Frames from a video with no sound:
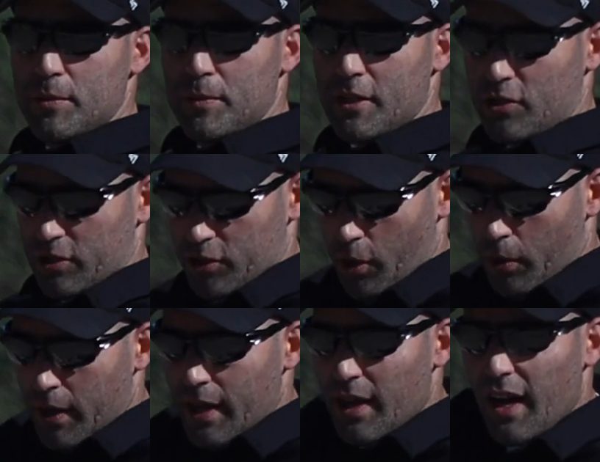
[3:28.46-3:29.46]
this position.
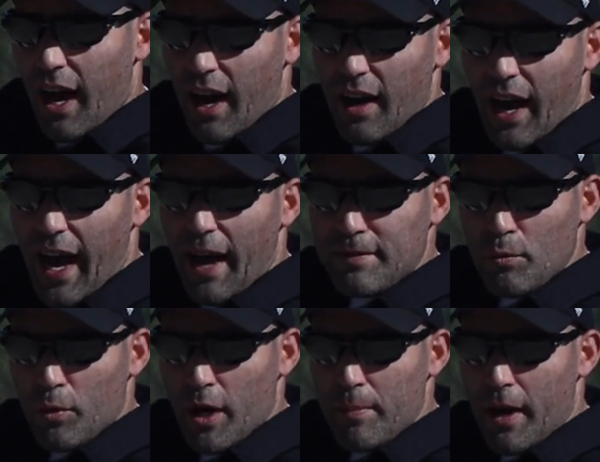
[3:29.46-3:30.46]
So I have to
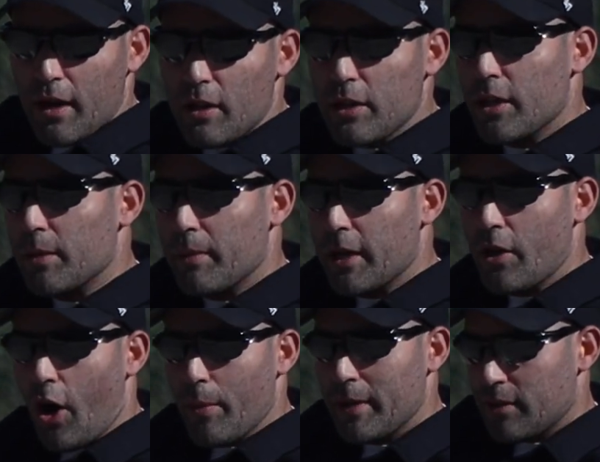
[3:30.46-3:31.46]
worry about clearing my
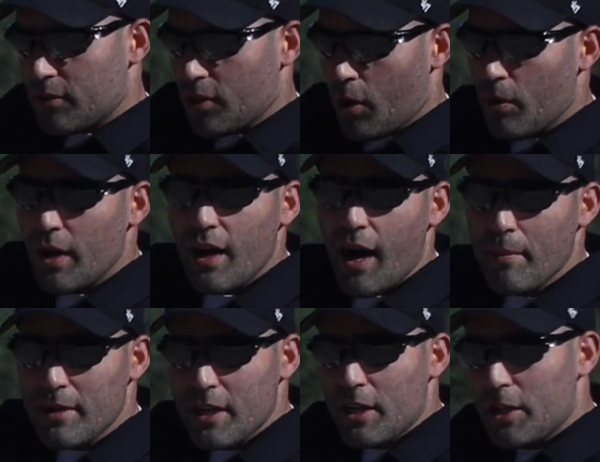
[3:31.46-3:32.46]
garment. So
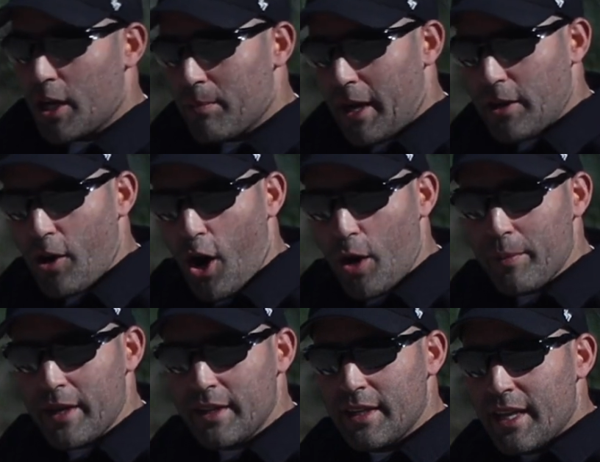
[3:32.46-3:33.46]
I'm gonna clear my
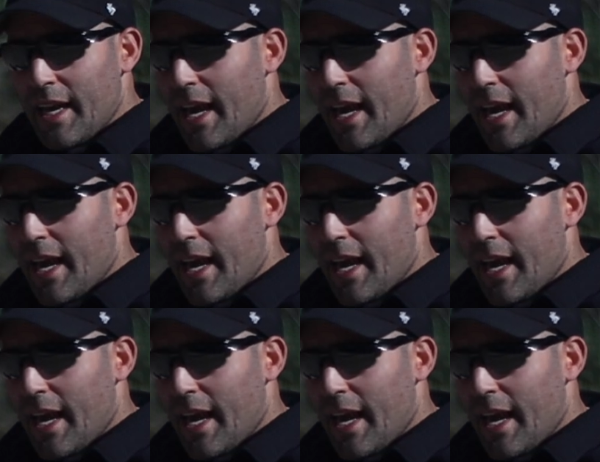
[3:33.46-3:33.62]
garment